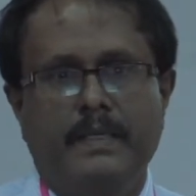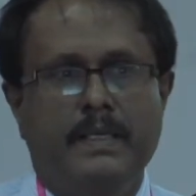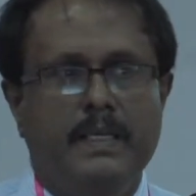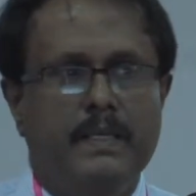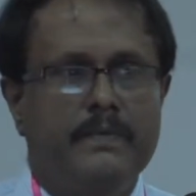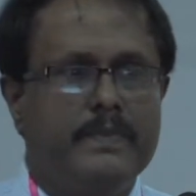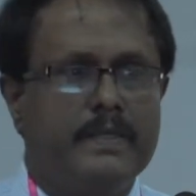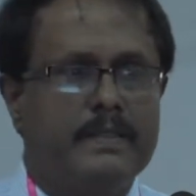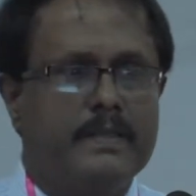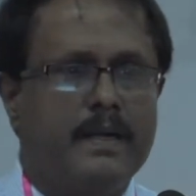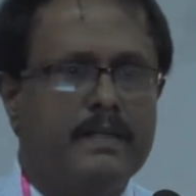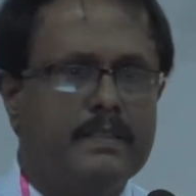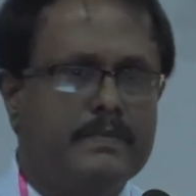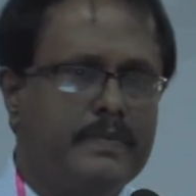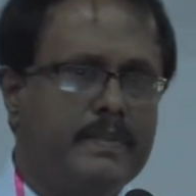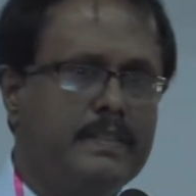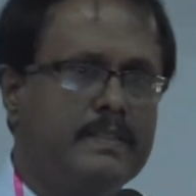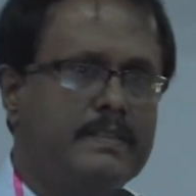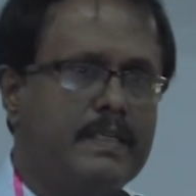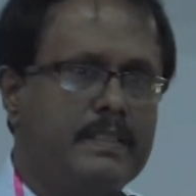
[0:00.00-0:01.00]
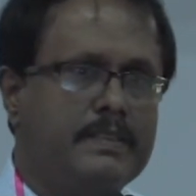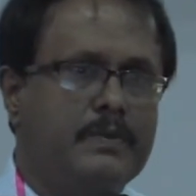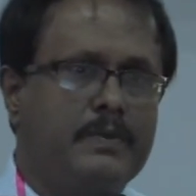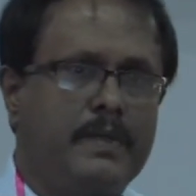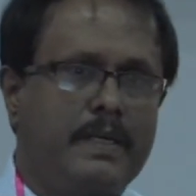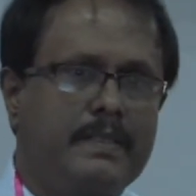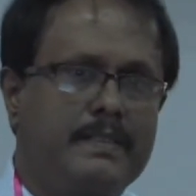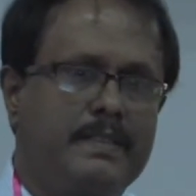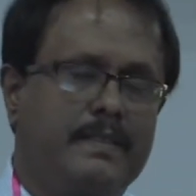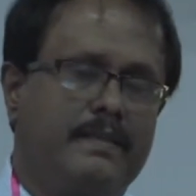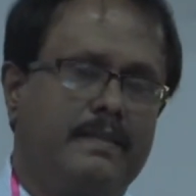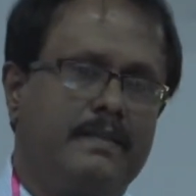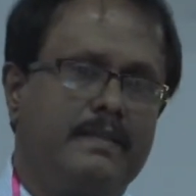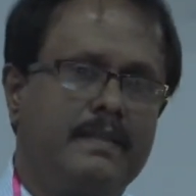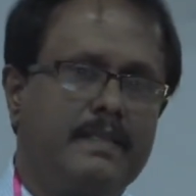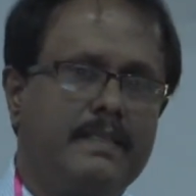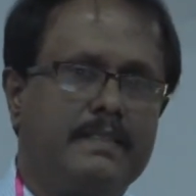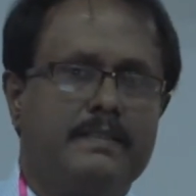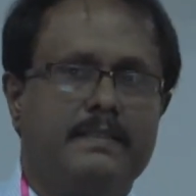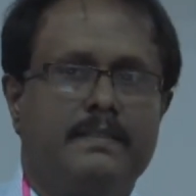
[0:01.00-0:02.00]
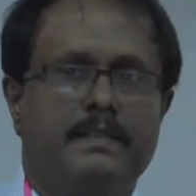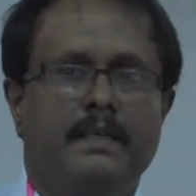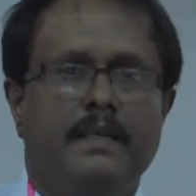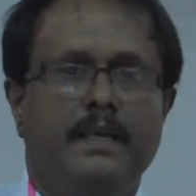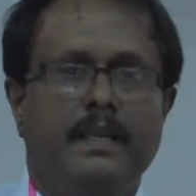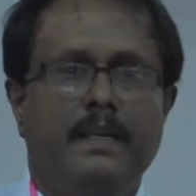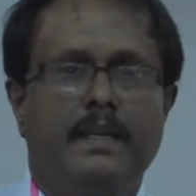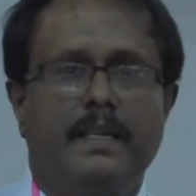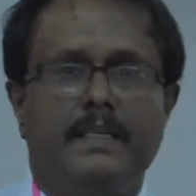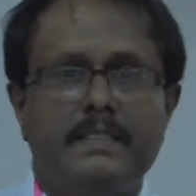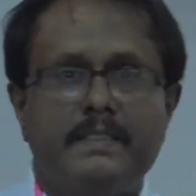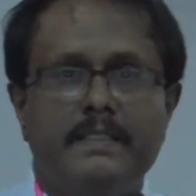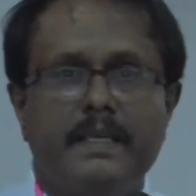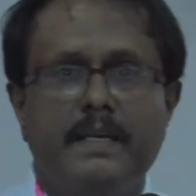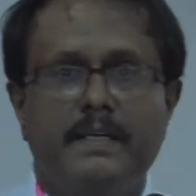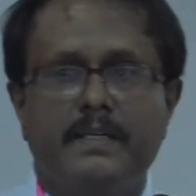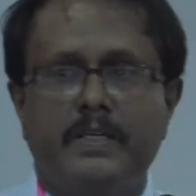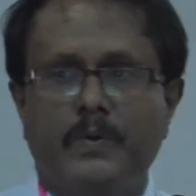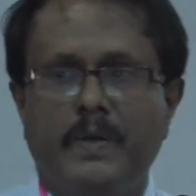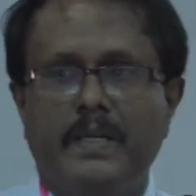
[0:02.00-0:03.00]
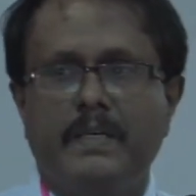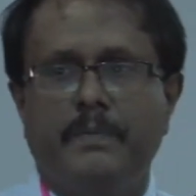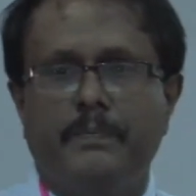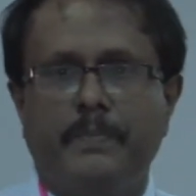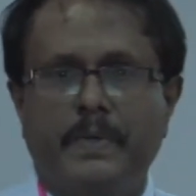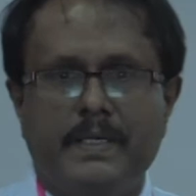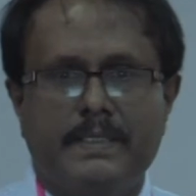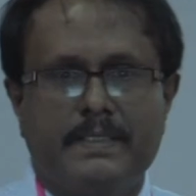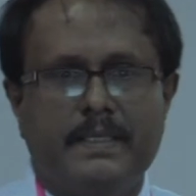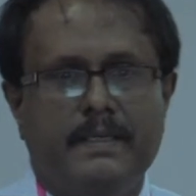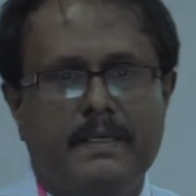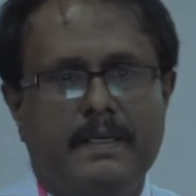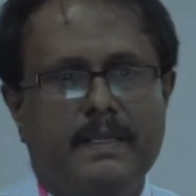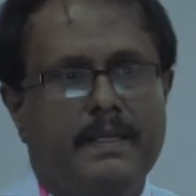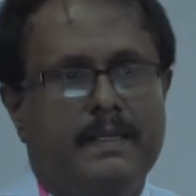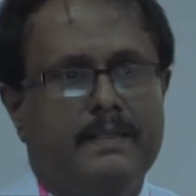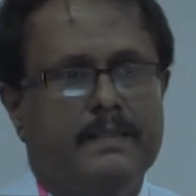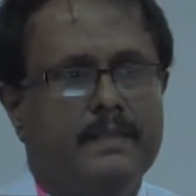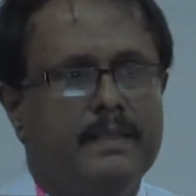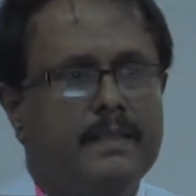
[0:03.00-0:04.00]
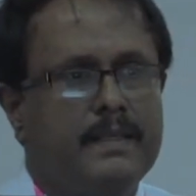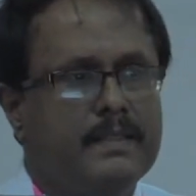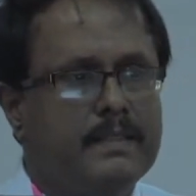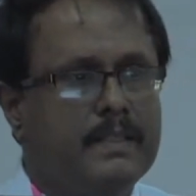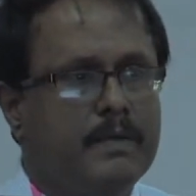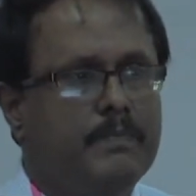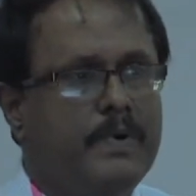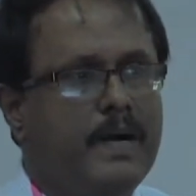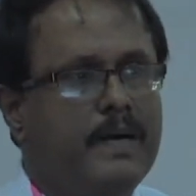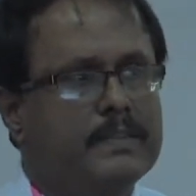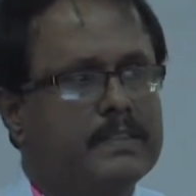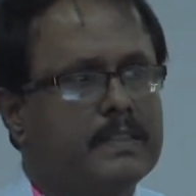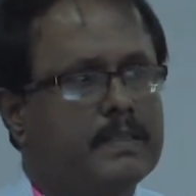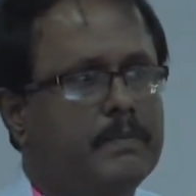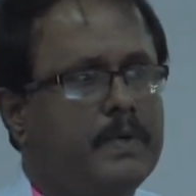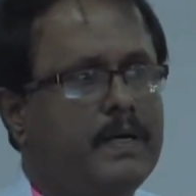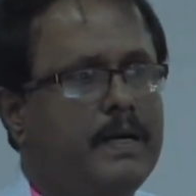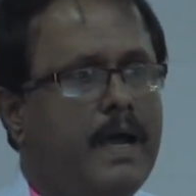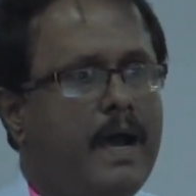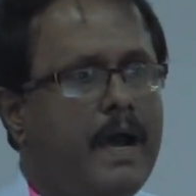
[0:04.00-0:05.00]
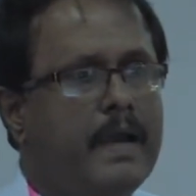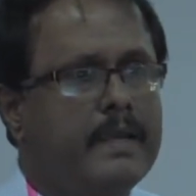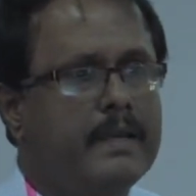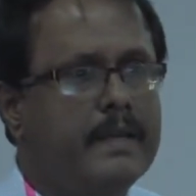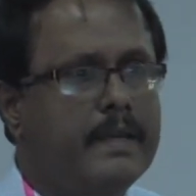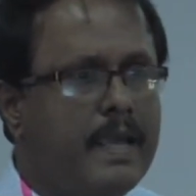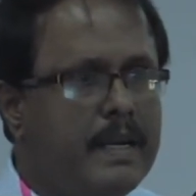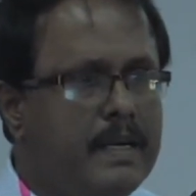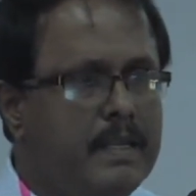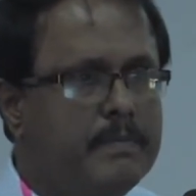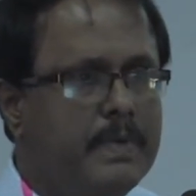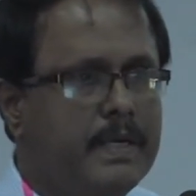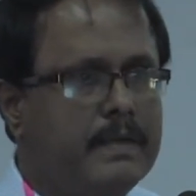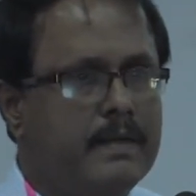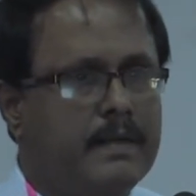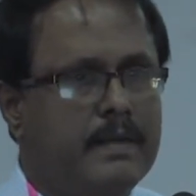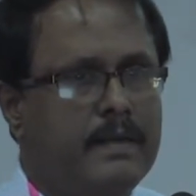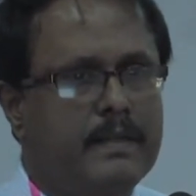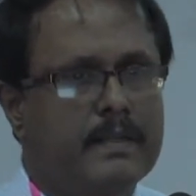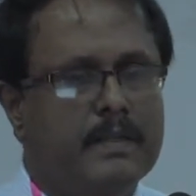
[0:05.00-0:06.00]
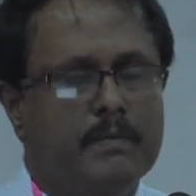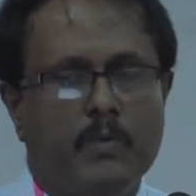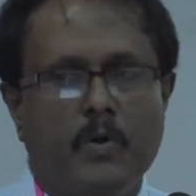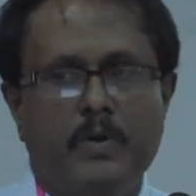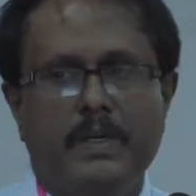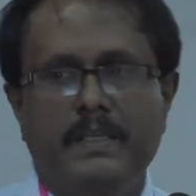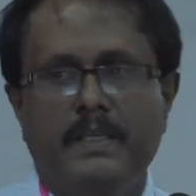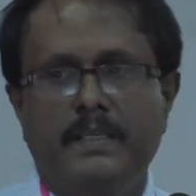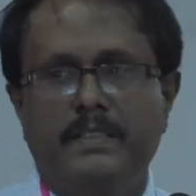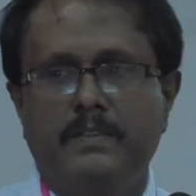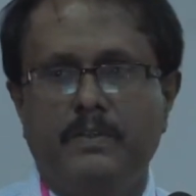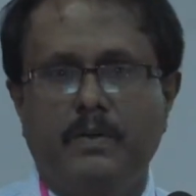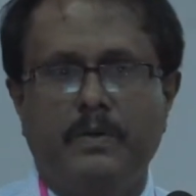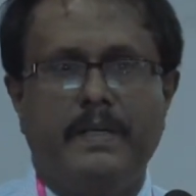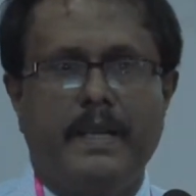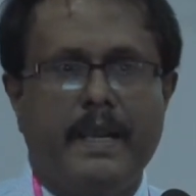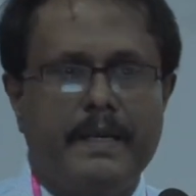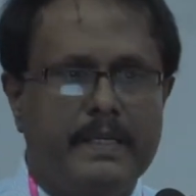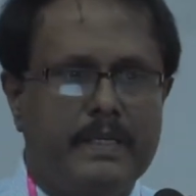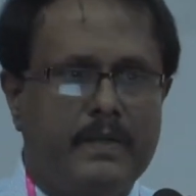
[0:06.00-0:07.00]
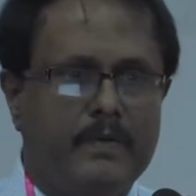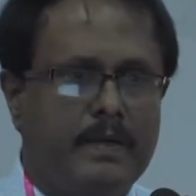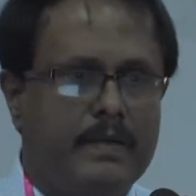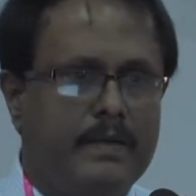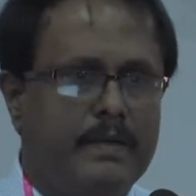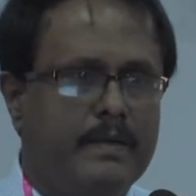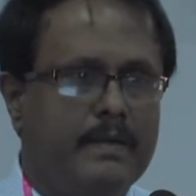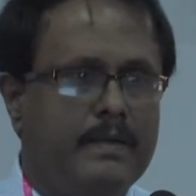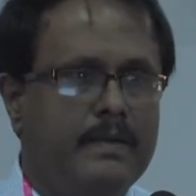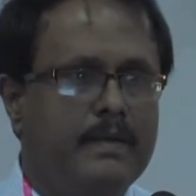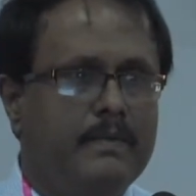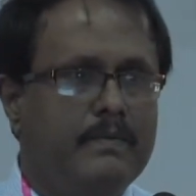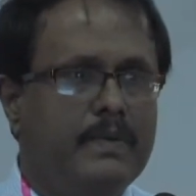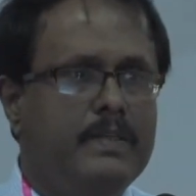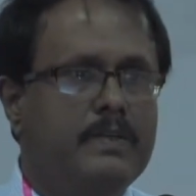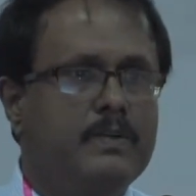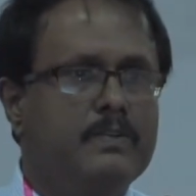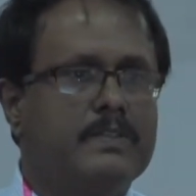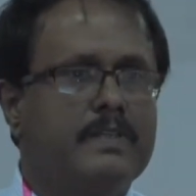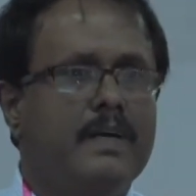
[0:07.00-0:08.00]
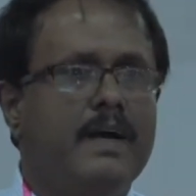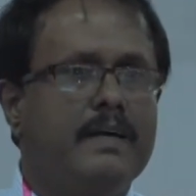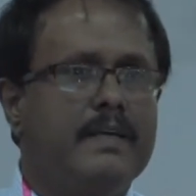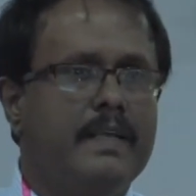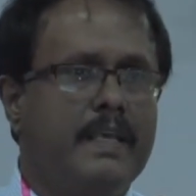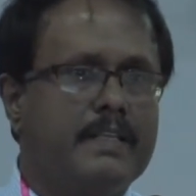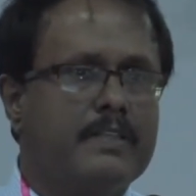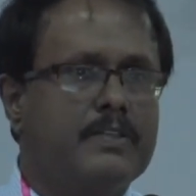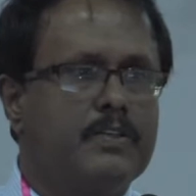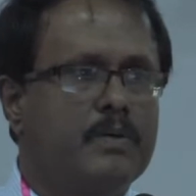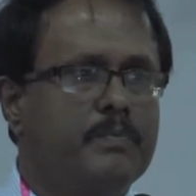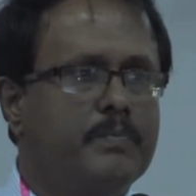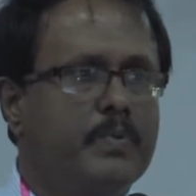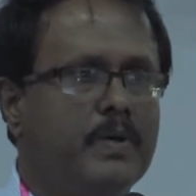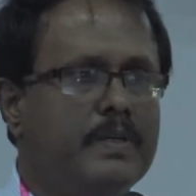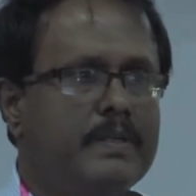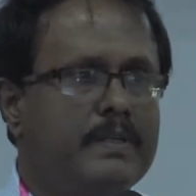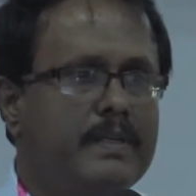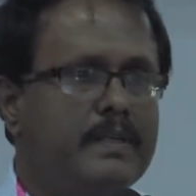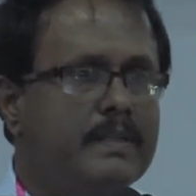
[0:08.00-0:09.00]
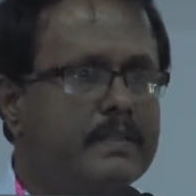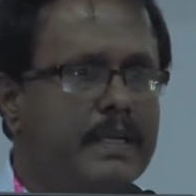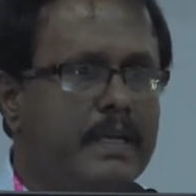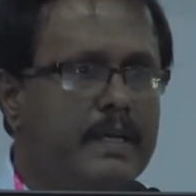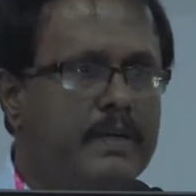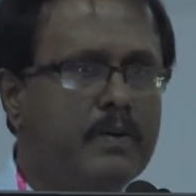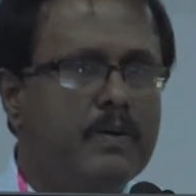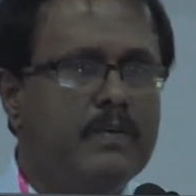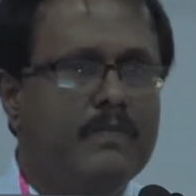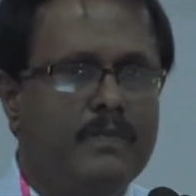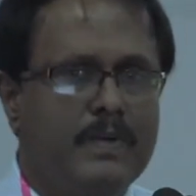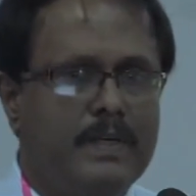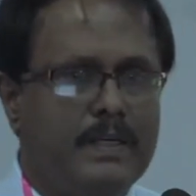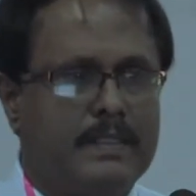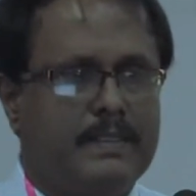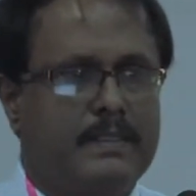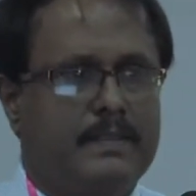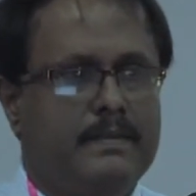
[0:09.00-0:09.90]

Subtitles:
If the transferrin saturation is less than 20%, the functionable iron element in the body is not adequate. When you start erythropoietin, they don't work.